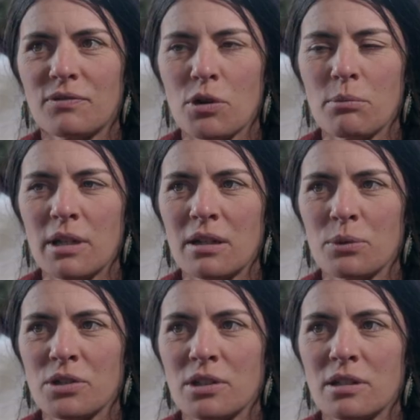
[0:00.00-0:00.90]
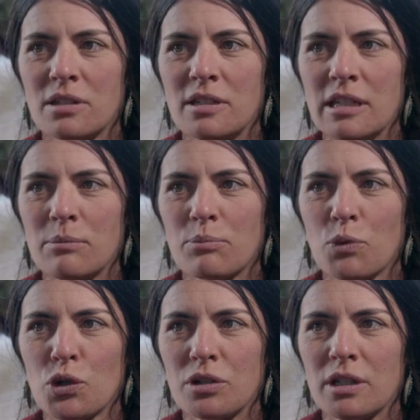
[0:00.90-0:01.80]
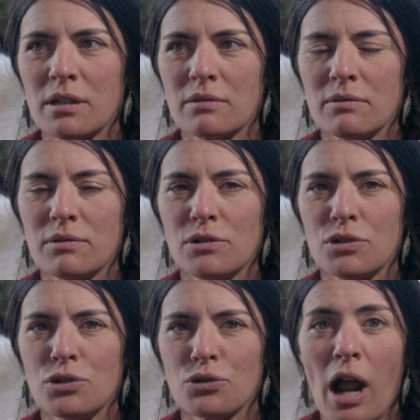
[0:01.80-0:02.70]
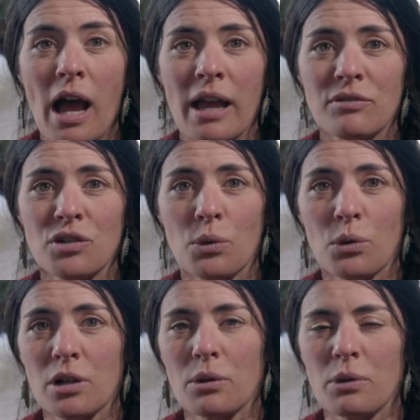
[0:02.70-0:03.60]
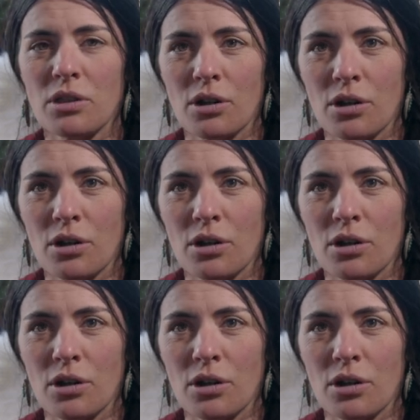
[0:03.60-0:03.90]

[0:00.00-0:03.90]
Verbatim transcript: For me, it was a deep-rooted drive to work with the